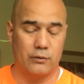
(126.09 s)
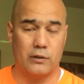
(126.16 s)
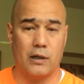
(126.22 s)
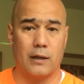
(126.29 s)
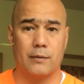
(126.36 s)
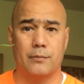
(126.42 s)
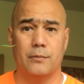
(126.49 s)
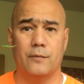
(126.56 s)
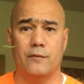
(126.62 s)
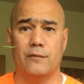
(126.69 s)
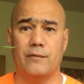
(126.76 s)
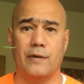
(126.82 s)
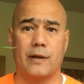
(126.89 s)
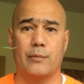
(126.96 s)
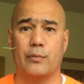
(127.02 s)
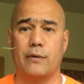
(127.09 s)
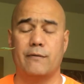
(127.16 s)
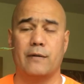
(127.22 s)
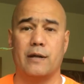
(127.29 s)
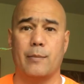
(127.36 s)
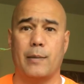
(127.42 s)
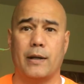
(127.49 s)
talk very
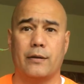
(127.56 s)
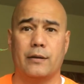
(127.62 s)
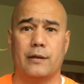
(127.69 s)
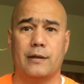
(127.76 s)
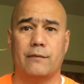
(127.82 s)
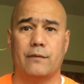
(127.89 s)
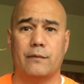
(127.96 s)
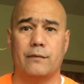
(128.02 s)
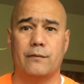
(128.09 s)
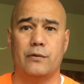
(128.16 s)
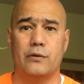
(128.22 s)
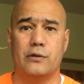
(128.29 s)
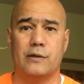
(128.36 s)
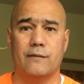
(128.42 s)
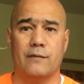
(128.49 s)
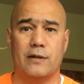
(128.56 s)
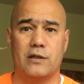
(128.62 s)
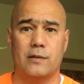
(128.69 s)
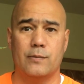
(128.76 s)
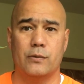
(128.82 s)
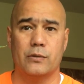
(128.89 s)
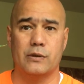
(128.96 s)
briefly about different fruits and
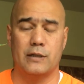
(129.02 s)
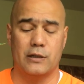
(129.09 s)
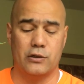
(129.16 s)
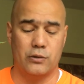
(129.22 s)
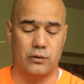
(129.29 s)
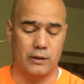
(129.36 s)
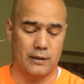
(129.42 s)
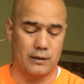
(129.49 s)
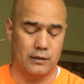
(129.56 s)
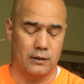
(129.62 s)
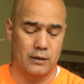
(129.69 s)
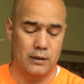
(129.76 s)
vegetables that you can